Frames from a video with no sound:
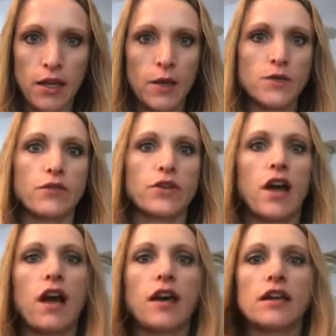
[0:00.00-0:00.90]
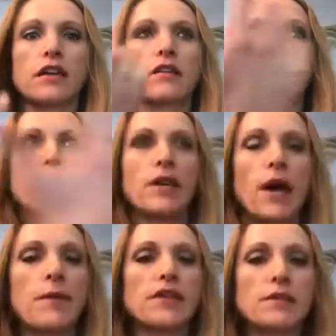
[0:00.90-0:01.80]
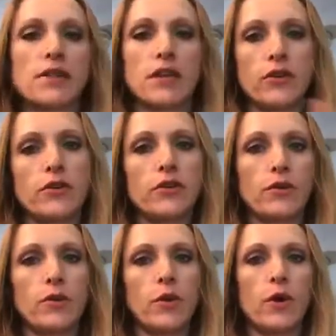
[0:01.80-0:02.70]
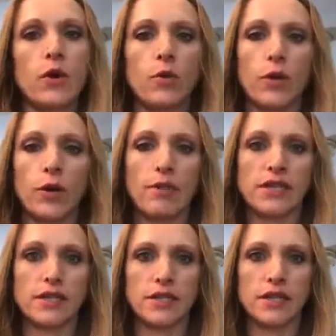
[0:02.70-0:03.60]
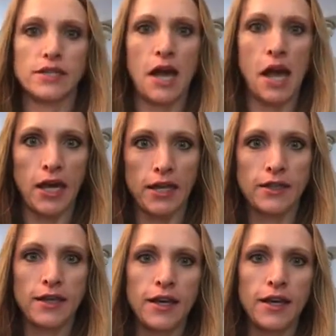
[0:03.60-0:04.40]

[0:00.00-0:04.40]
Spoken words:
So if we're not becoming something new, we're basically dying.